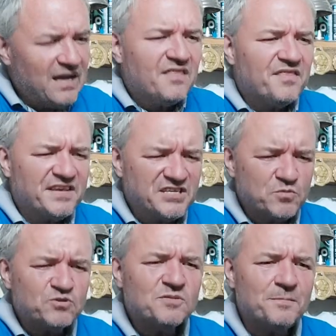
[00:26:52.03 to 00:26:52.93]
this
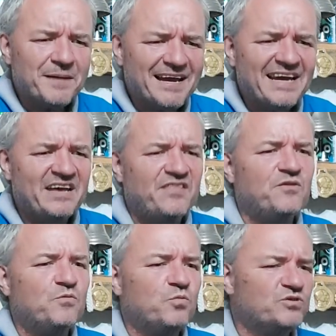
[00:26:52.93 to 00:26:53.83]
was a beer
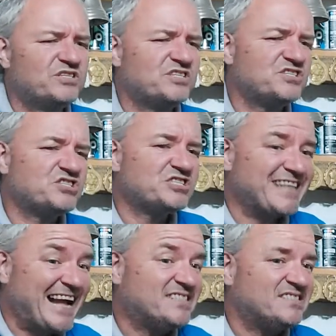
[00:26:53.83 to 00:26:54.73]
that would
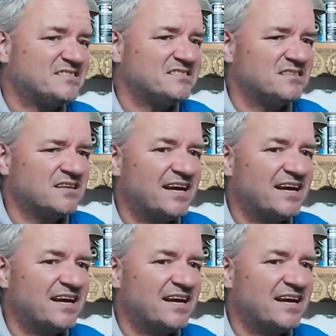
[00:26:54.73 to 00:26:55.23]
stand